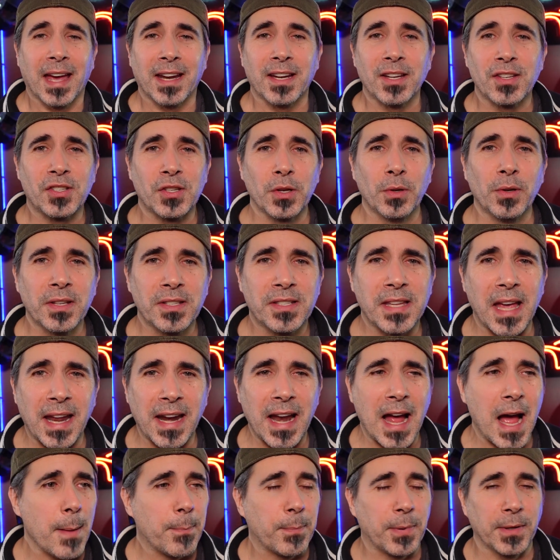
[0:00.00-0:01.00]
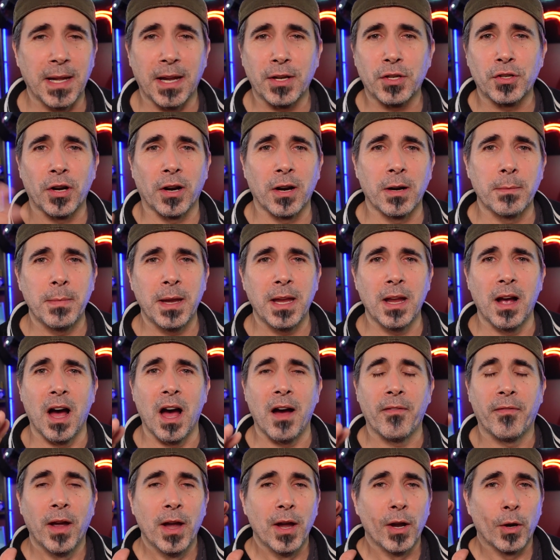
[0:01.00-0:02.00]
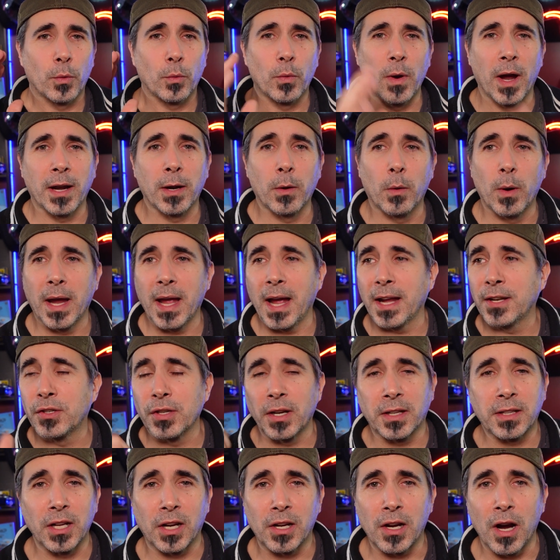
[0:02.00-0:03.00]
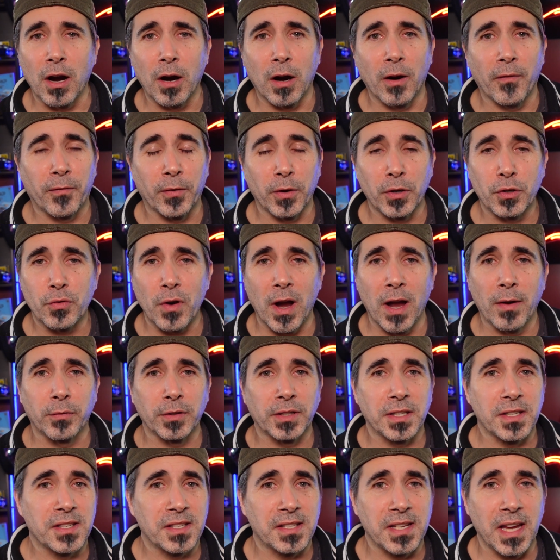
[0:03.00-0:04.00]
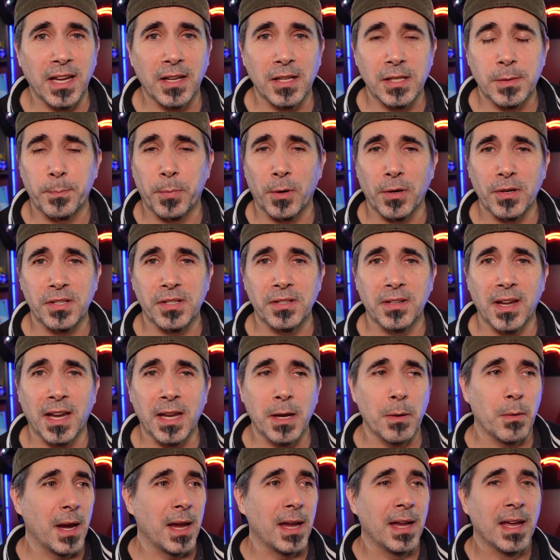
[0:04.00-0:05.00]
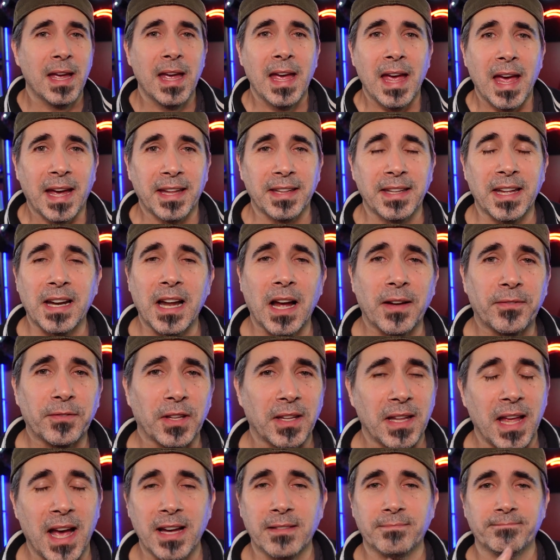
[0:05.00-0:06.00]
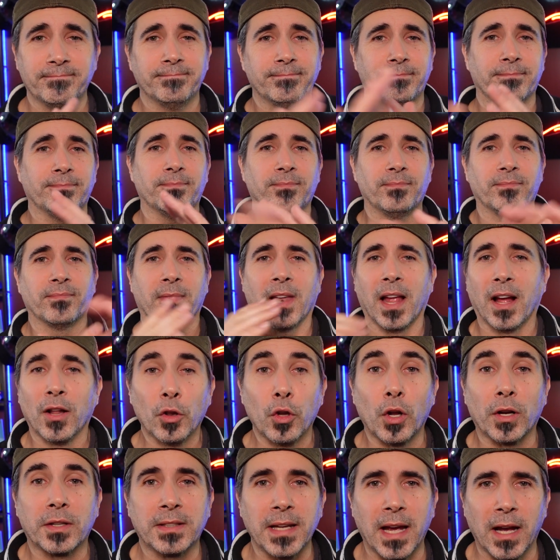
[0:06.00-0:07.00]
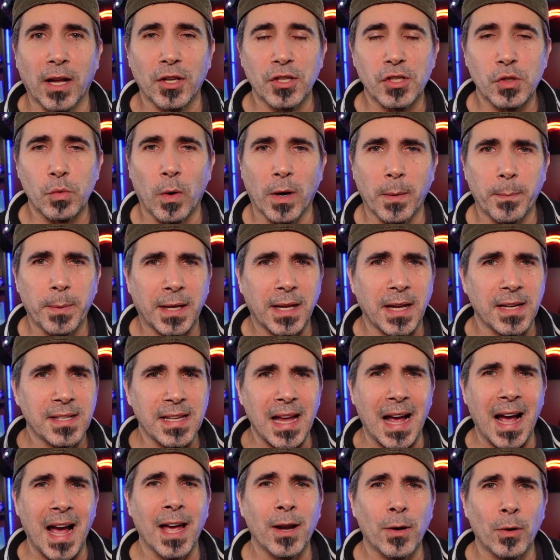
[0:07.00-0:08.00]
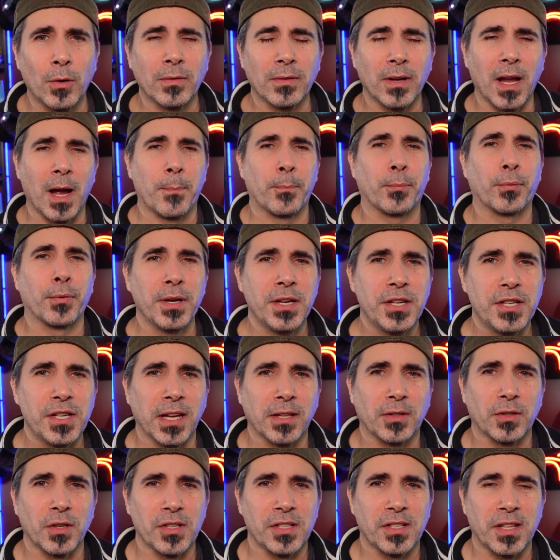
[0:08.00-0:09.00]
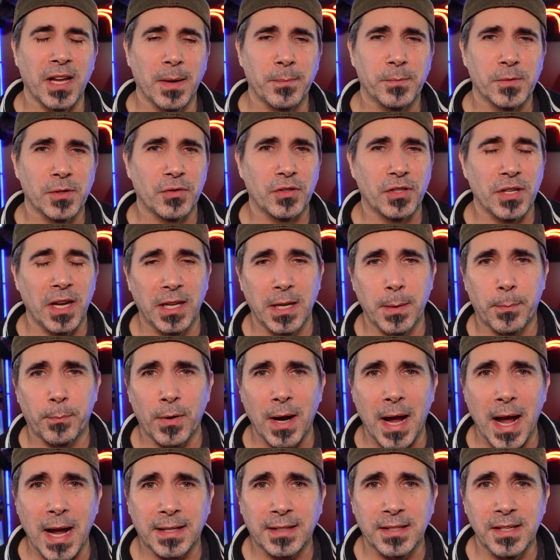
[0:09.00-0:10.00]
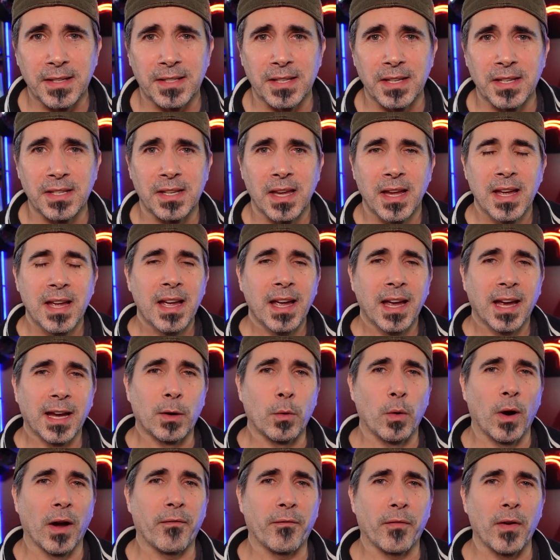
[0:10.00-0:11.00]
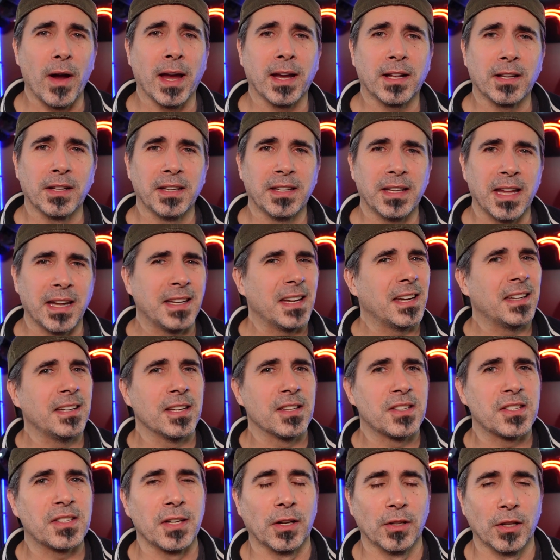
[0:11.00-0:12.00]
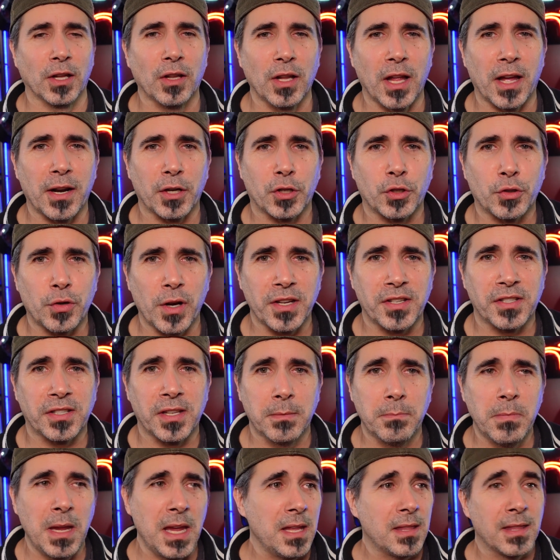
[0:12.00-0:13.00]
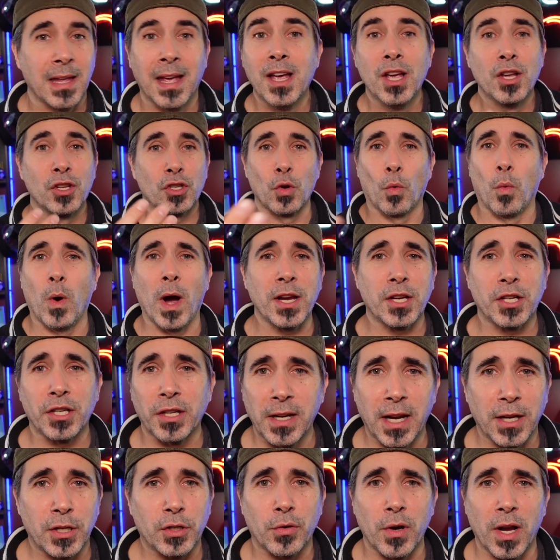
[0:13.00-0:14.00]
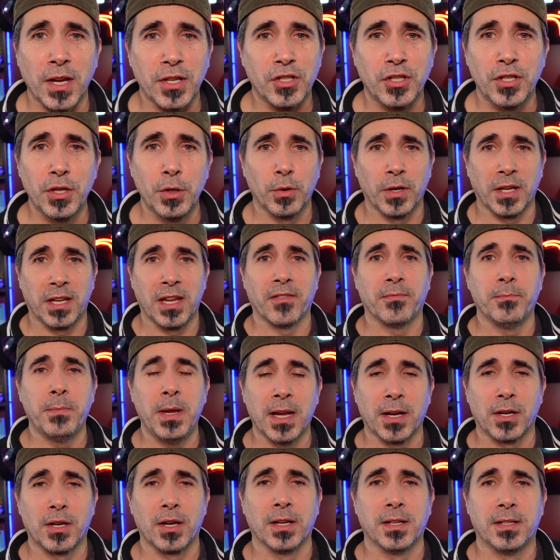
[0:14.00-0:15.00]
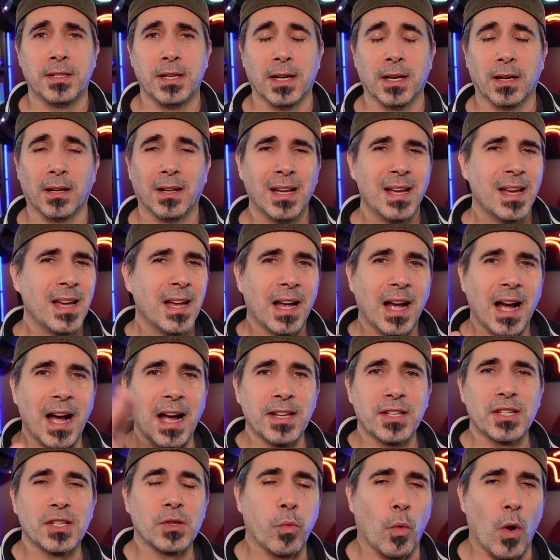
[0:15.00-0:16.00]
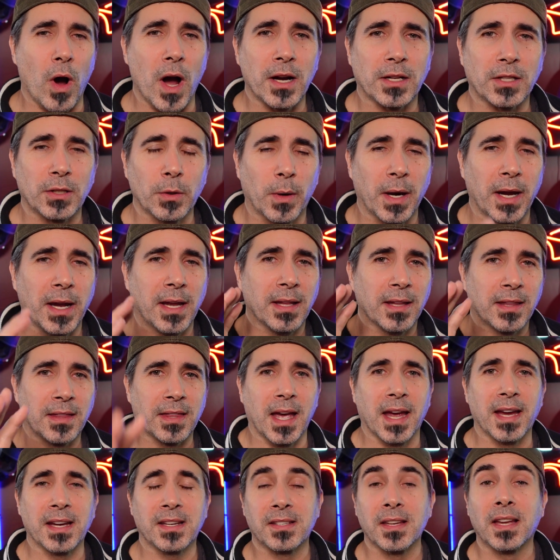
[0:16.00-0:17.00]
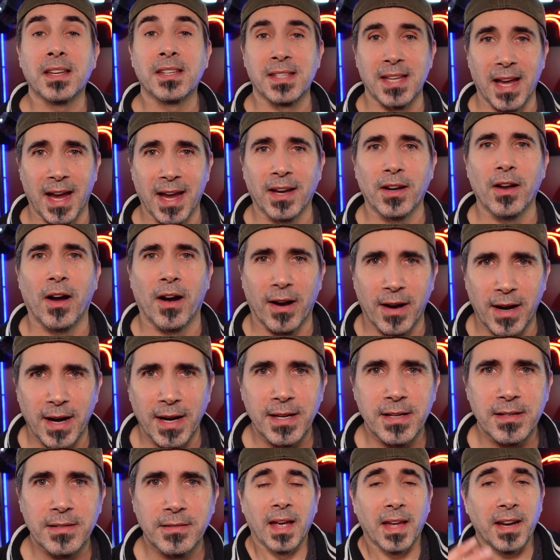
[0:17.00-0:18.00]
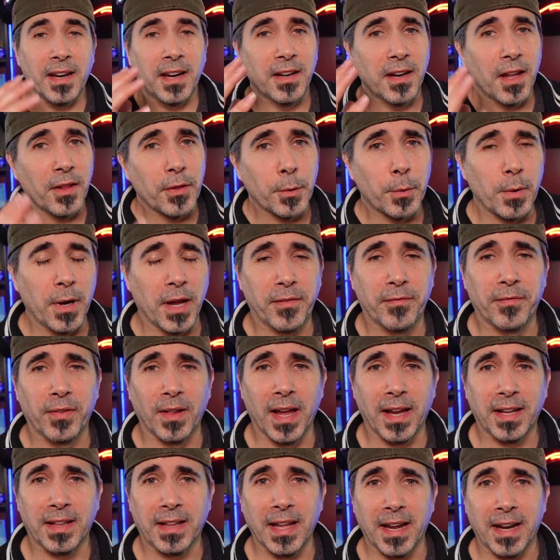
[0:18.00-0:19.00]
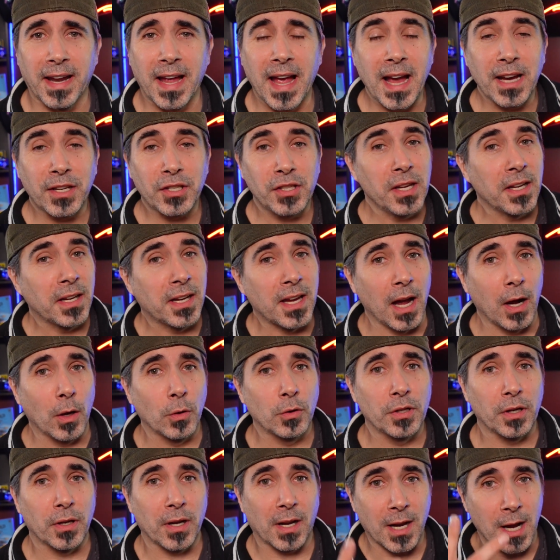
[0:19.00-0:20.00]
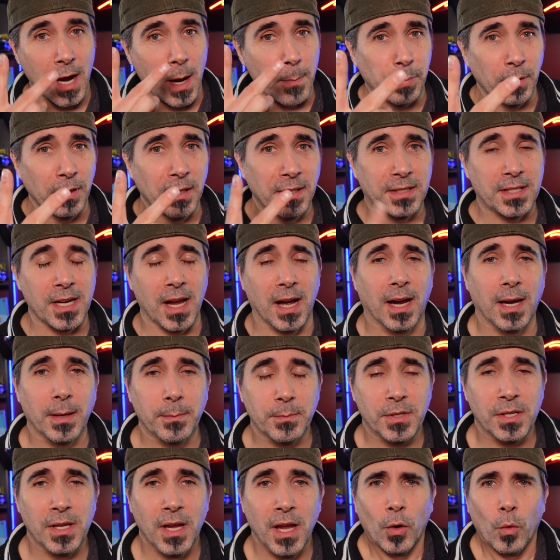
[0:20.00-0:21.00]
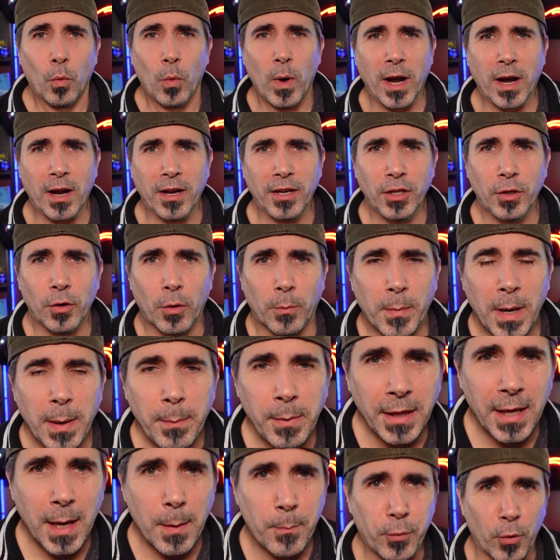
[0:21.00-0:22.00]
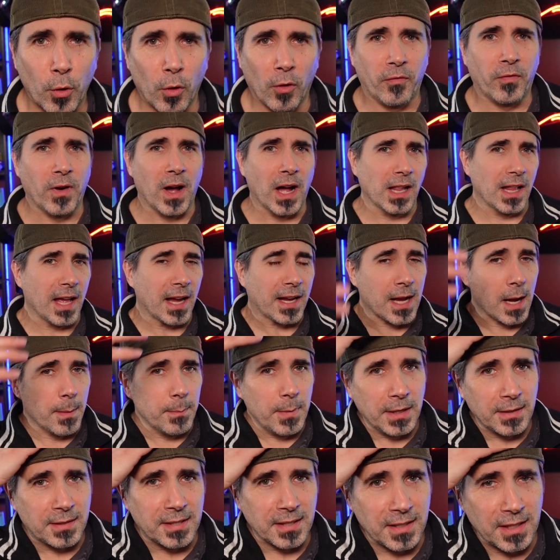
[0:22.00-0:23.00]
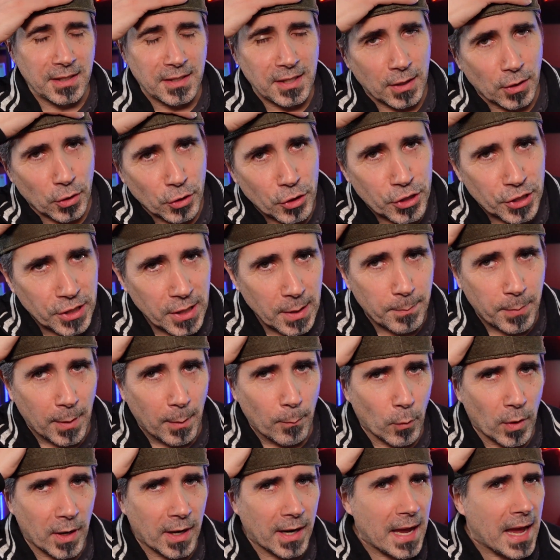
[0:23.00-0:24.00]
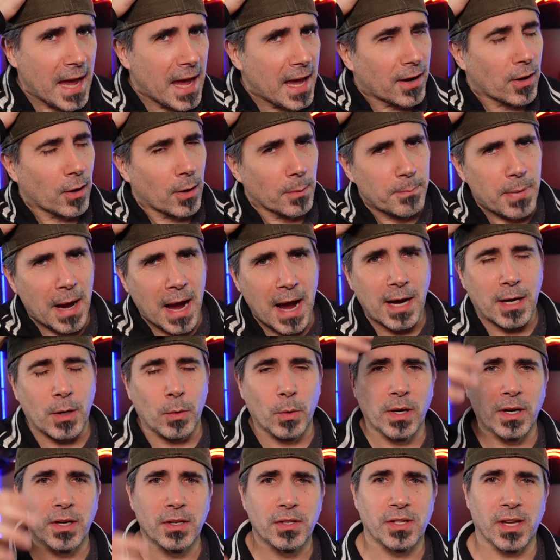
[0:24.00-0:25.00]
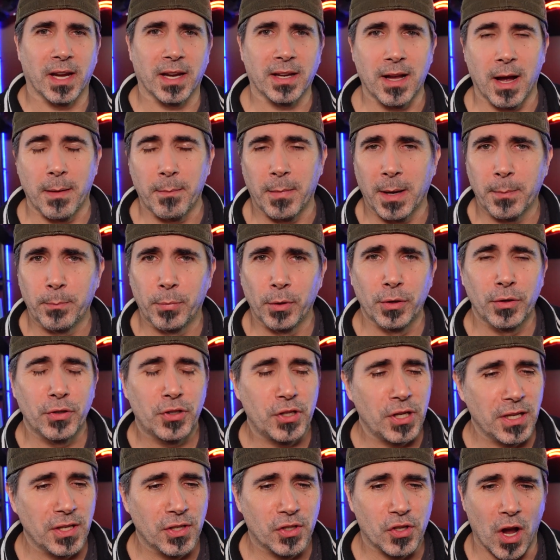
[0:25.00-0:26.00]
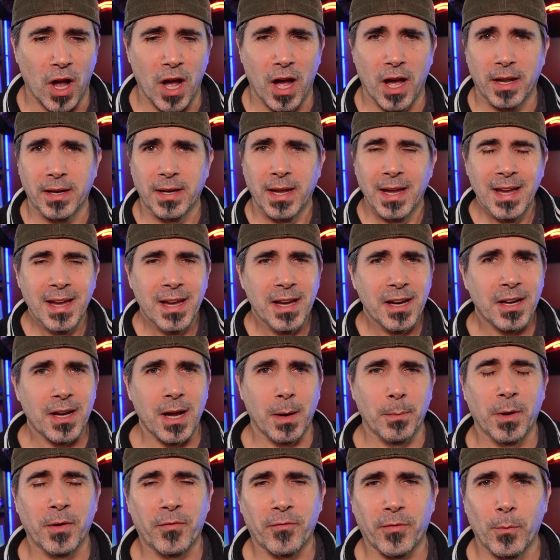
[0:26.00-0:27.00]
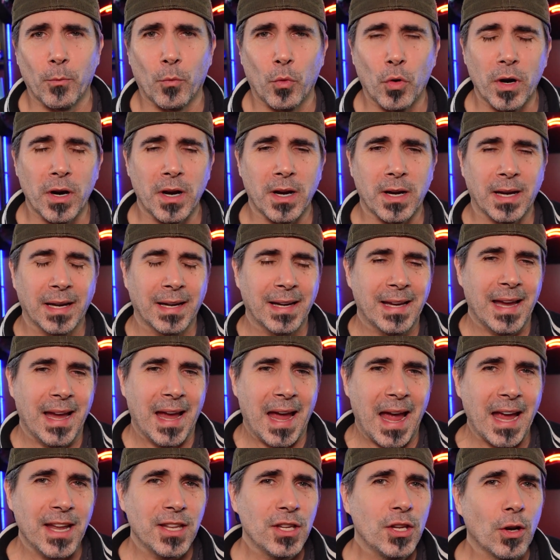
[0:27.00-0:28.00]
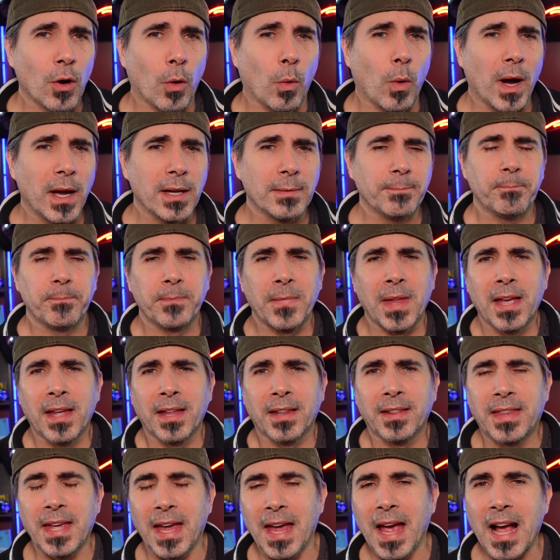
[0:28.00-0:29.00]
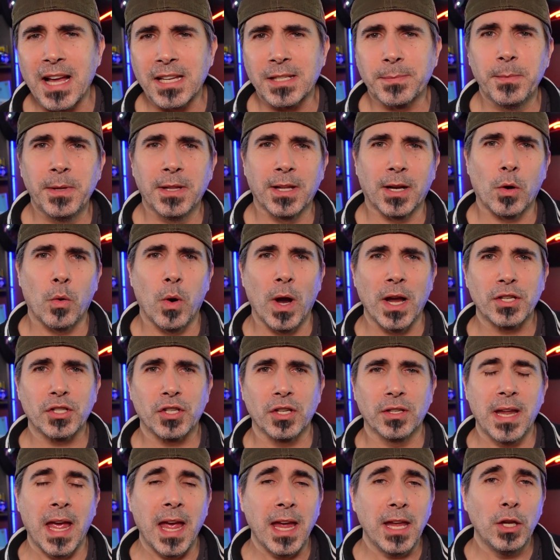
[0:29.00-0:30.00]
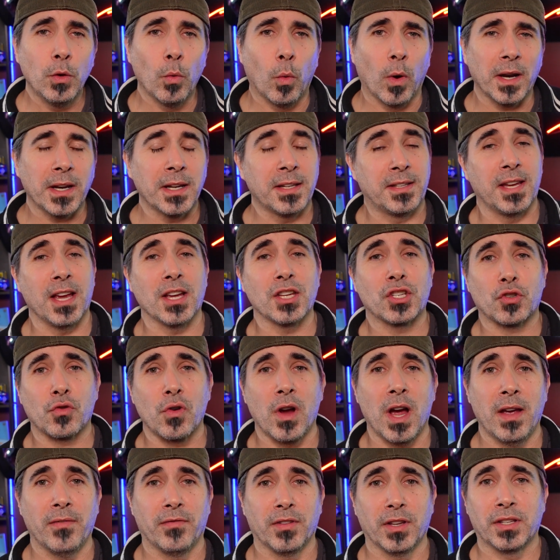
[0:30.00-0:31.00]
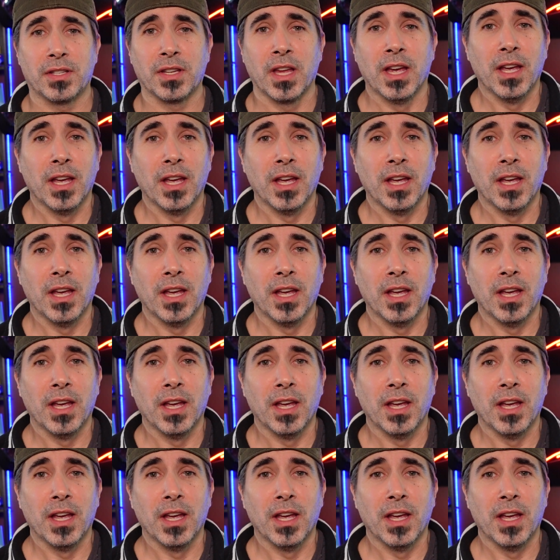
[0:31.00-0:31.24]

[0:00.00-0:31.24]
And as soon as that happened, that turned me off right away. I took the car out for a drive with the salesperson anyway, and then after that, looked elsewhere because I don't appreciate those types of shady practices. And quite frankly, that didn't instill a lot of trust in me. So why should I trust you to give me a good deal? I just walked away. Thanks, sayonara. And another red flag that I actually encountered a couple of times where, you know, maybe they profile. I come into the dealership, I'm wearing a hat on backwards, I got my blue jeans on, coming from work. And you know what? They asked me the question, hey, you want to test drive this